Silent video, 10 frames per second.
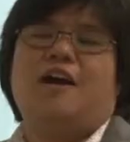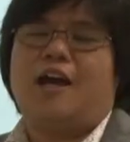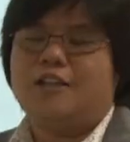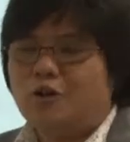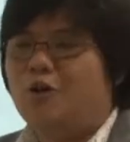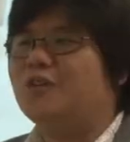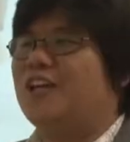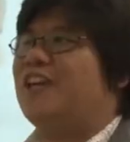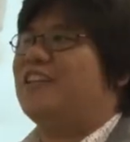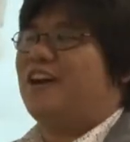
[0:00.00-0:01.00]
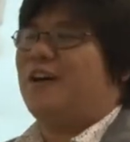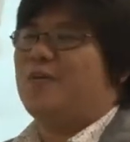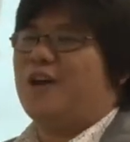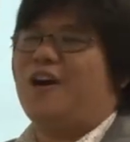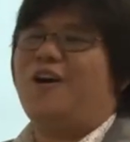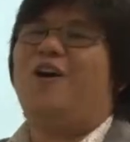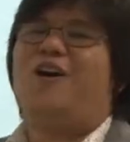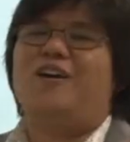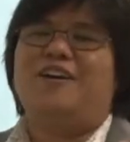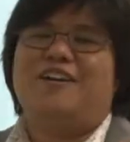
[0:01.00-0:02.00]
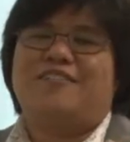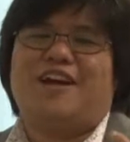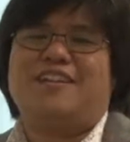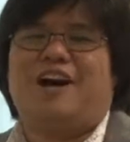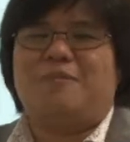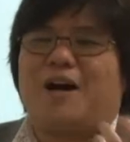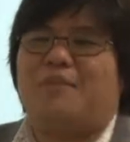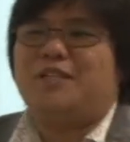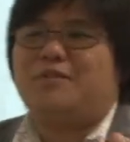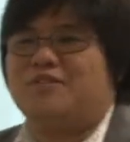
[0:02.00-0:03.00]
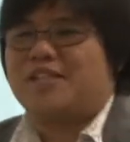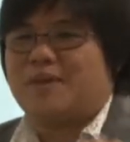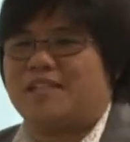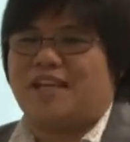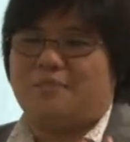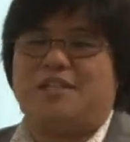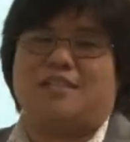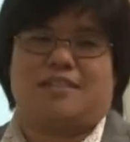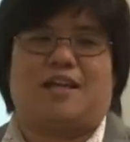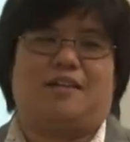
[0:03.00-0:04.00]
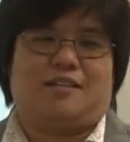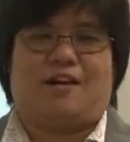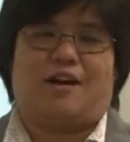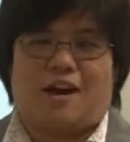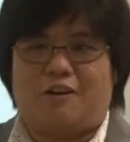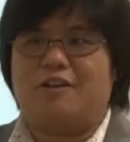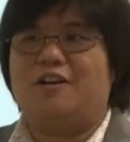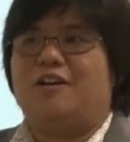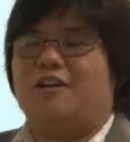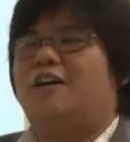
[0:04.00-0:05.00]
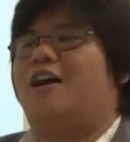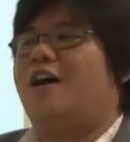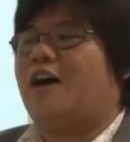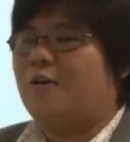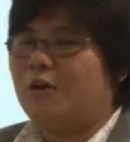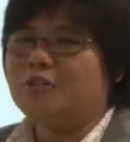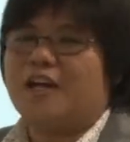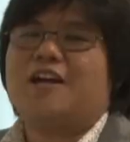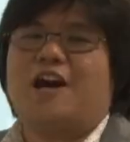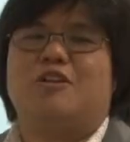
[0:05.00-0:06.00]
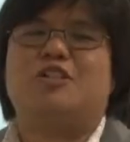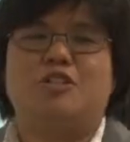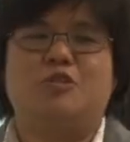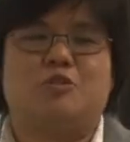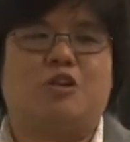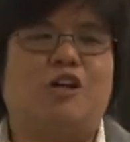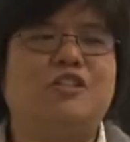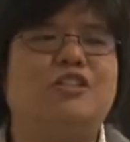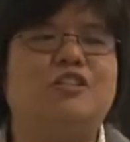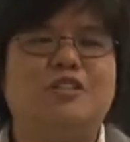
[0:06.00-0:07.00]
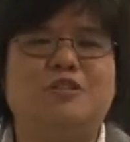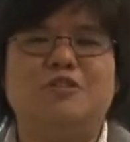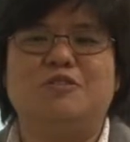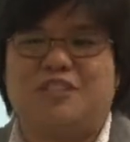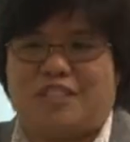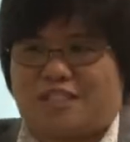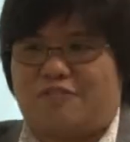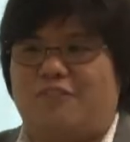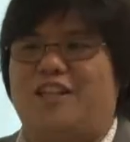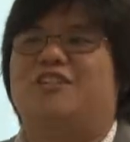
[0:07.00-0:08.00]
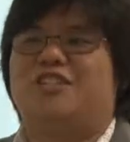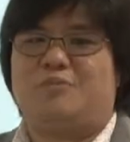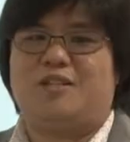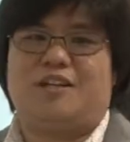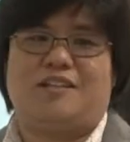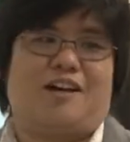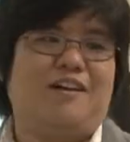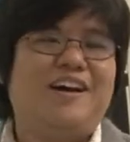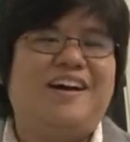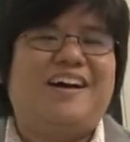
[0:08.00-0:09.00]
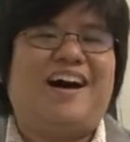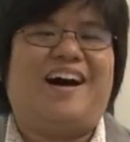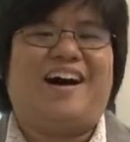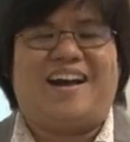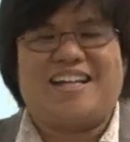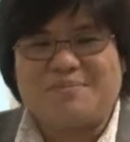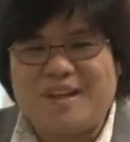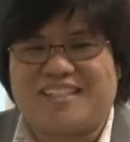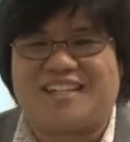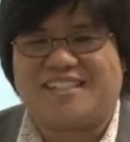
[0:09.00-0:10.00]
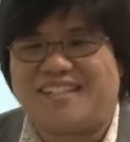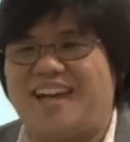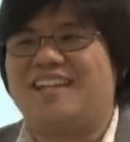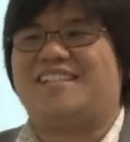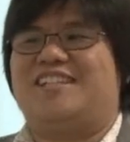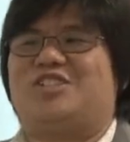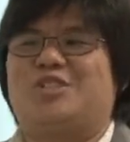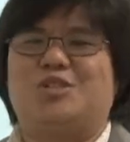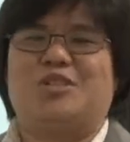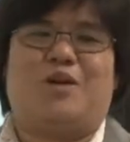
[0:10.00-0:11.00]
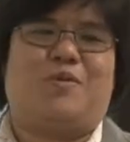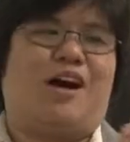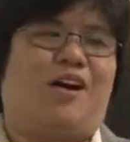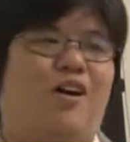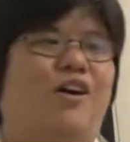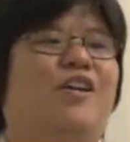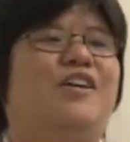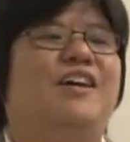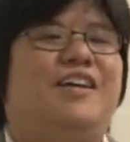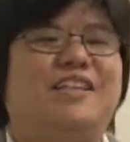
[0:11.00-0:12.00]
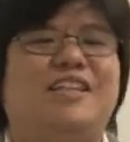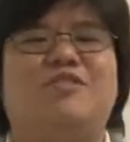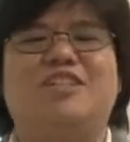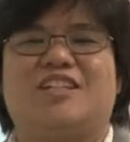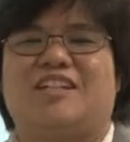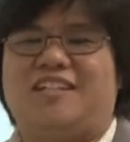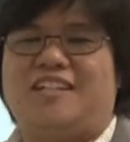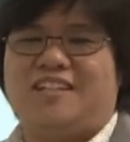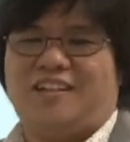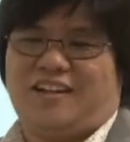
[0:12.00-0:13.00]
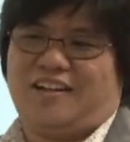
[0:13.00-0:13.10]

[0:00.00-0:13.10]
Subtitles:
I know that we are all right now bubbling with some excitement inside. Now how? I want to encourage you to continue this fellowship here. Now, as much as yes, it's true that we are all individually